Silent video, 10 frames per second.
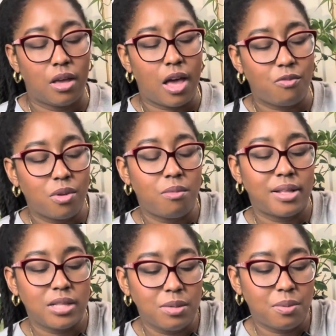I've been
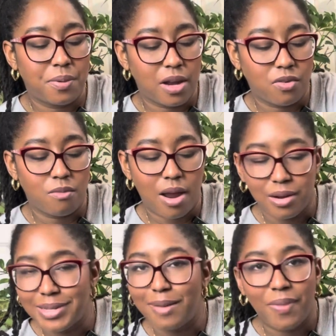mentally preparing for
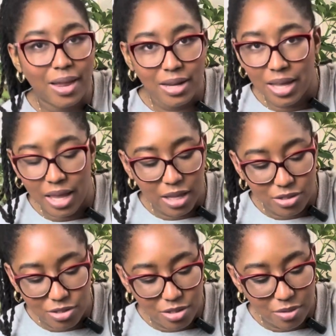marriage. I'm not
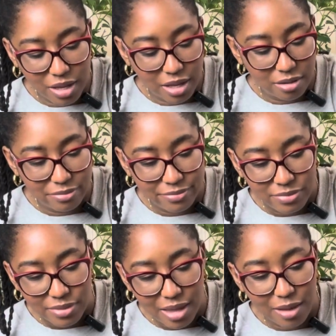engaged, okay?
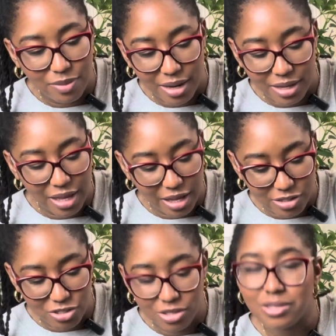I'm not
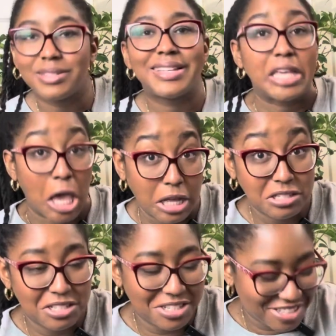engaged
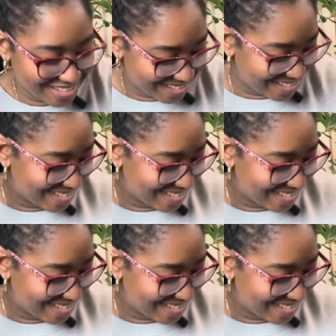yet.